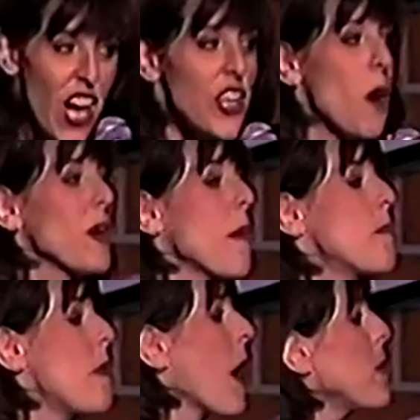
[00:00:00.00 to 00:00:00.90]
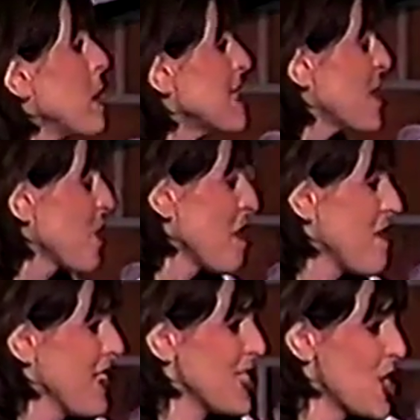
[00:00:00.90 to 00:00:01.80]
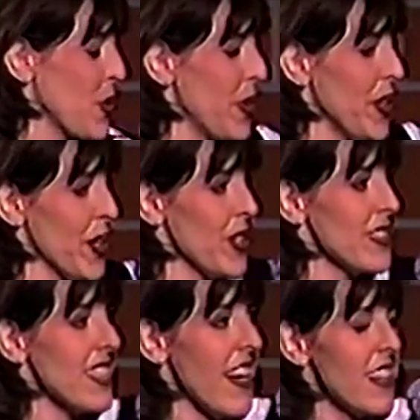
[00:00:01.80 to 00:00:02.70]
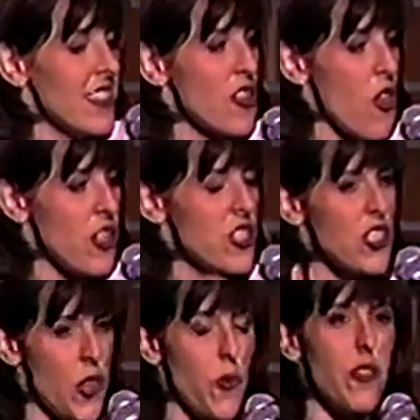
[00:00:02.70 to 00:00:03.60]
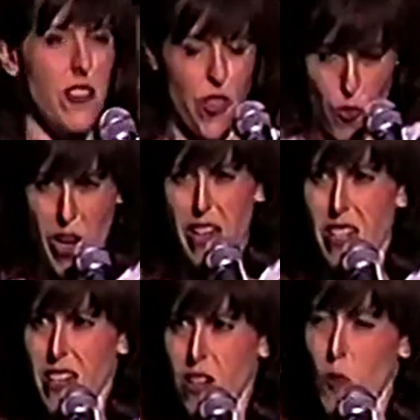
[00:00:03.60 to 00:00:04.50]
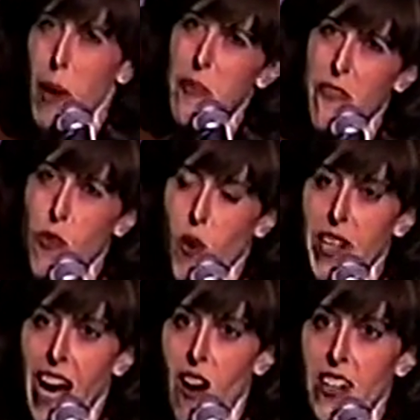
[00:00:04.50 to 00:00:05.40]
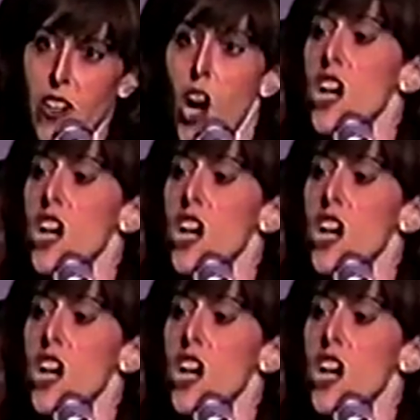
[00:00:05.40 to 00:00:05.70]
No, but I babysit for my friend's 3-year-old, and she's 3, or maybe 4 now. I don't know.